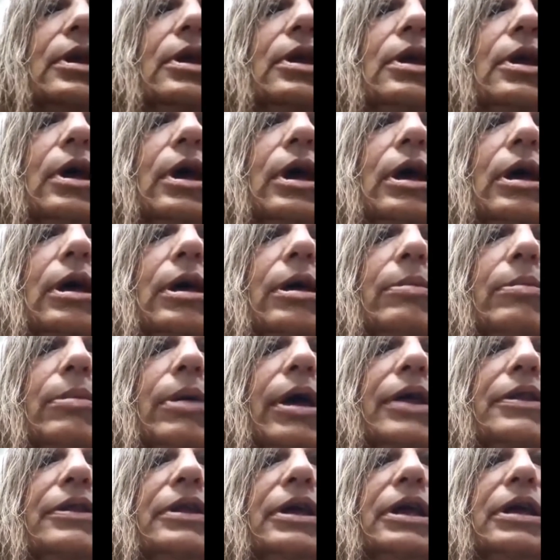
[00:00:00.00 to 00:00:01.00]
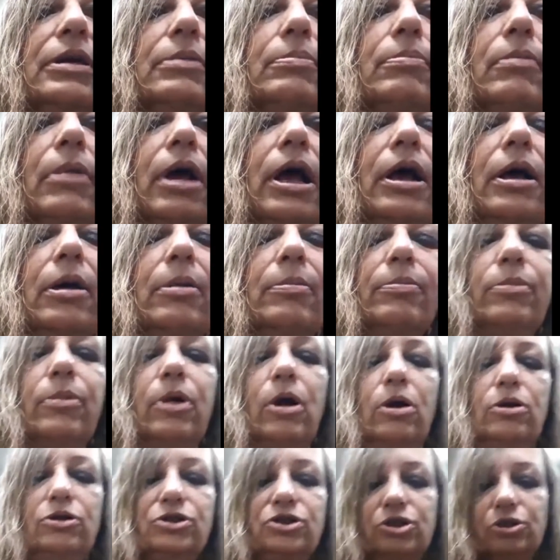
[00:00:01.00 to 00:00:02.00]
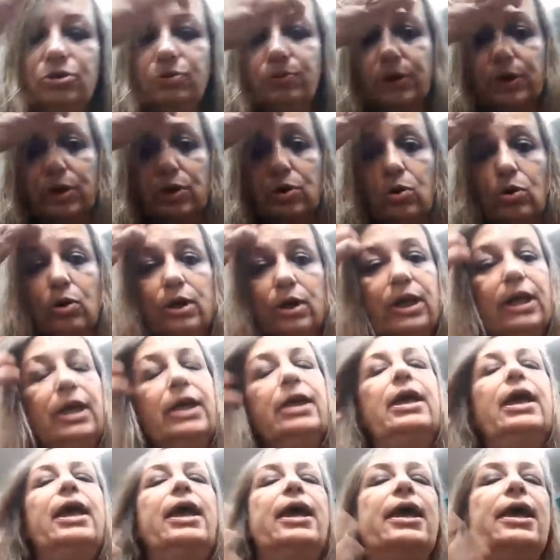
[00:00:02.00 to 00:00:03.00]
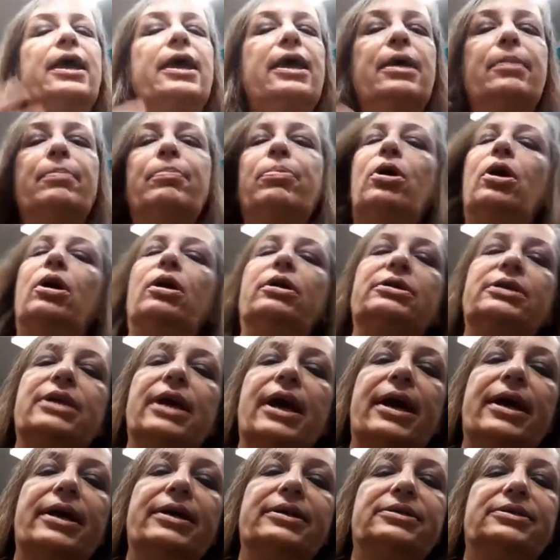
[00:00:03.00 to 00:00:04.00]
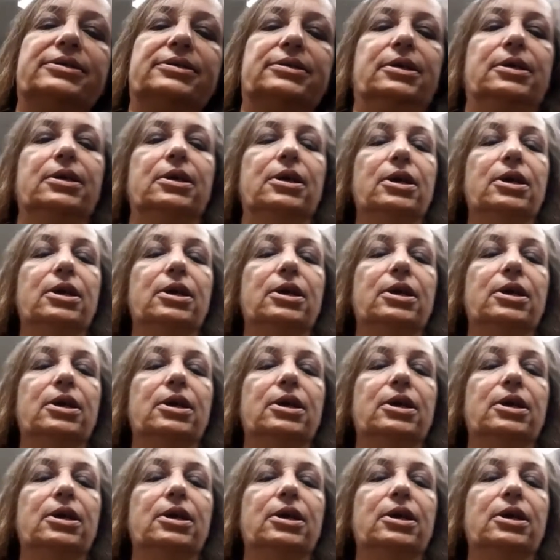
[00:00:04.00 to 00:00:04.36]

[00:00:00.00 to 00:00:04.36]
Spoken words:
and then also recording a podcast.